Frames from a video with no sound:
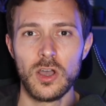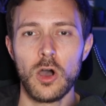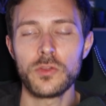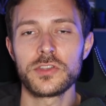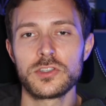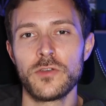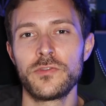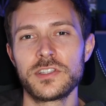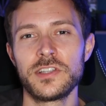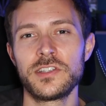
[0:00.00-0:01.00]
all the stuff
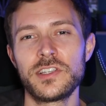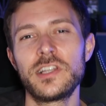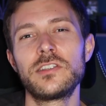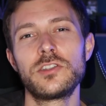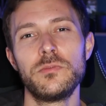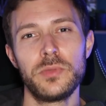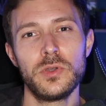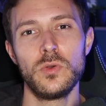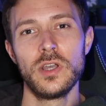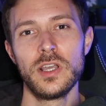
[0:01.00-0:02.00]
that's considered
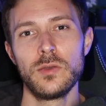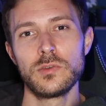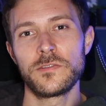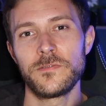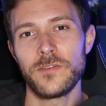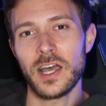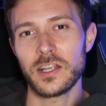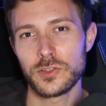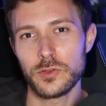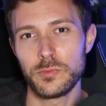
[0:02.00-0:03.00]
taboo, was far
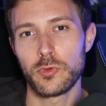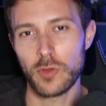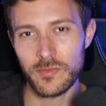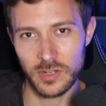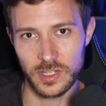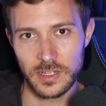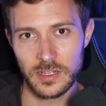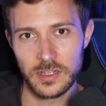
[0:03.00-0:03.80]
too prevalent.